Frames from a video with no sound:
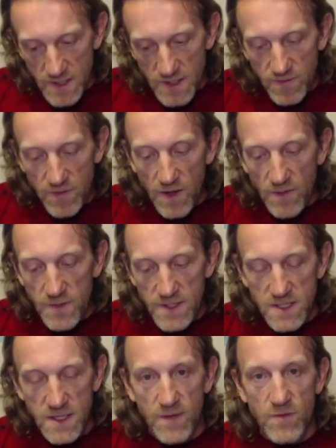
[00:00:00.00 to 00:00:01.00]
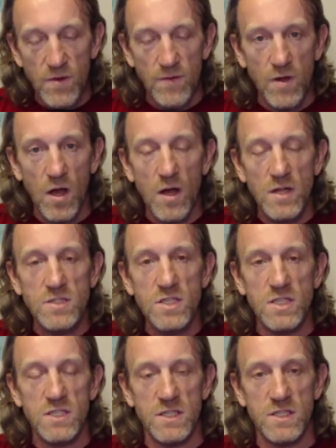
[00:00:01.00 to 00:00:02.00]
developed this level of
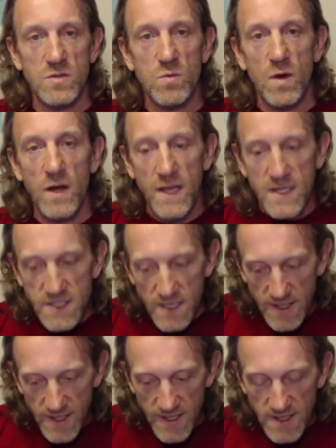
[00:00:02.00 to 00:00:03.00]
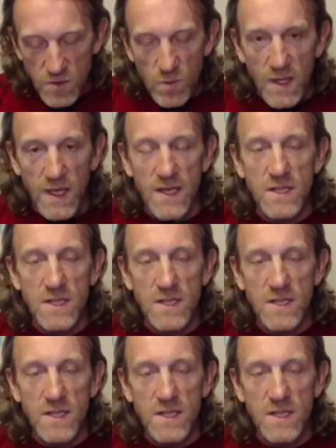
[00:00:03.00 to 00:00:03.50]
consciousness where he said that as we